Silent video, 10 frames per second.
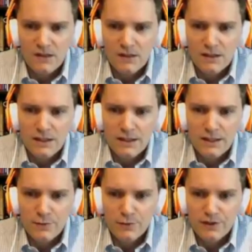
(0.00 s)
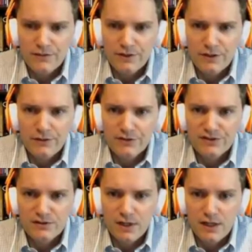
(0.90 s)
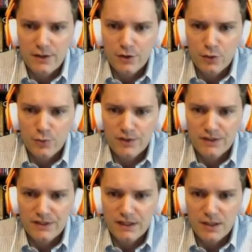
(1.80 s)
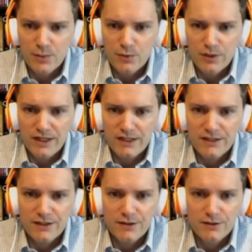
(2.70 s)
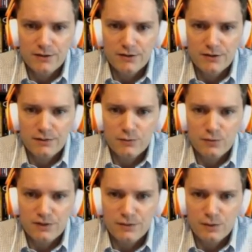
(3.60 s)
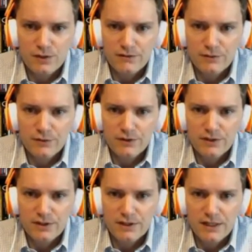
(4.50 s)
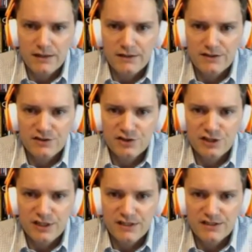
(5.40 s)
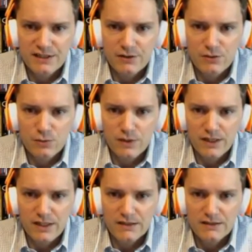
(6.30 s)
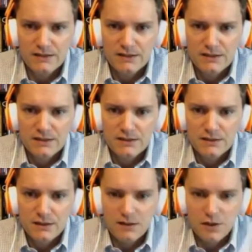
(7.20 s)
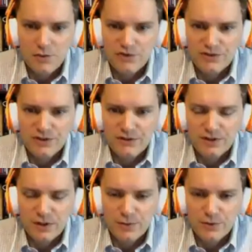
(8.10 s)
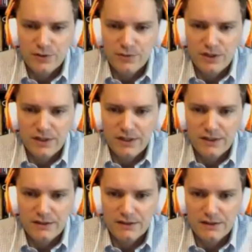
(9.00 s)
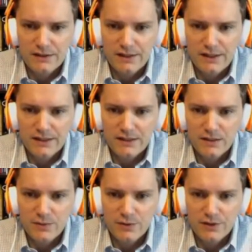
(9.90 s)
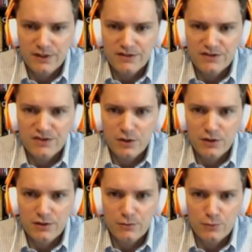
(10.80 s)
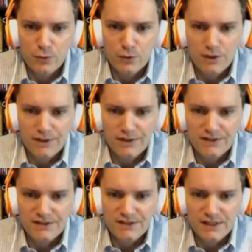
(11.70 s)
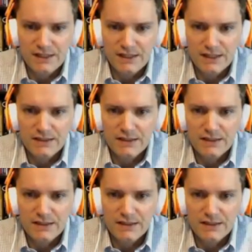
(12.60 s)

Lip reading: And we're going to have another slot opening up right here. We'll get whatever out of this chest out of the way. Almost enough to upgrade my knight. I'm going to go ahead and start the roll on this guy.